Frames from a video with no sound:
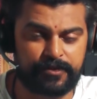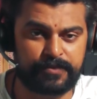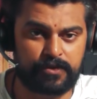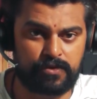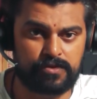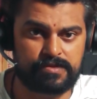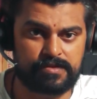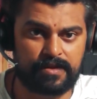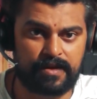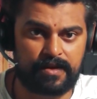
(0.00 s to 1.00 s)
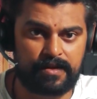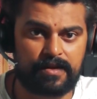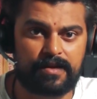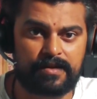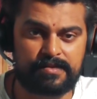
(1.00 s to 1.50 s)
from the roads,
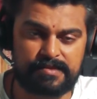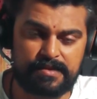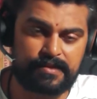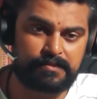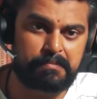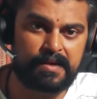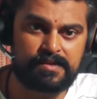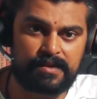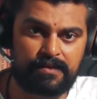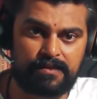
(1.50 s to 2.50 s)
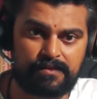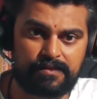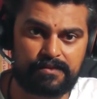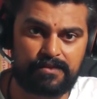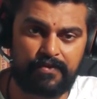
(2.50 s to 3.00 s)
incessant buzzing
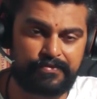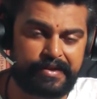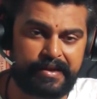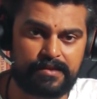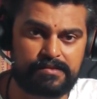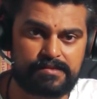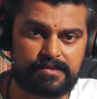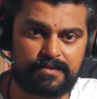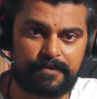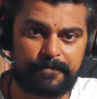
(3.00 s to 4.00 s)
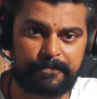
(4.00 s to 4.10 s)
of vehicles.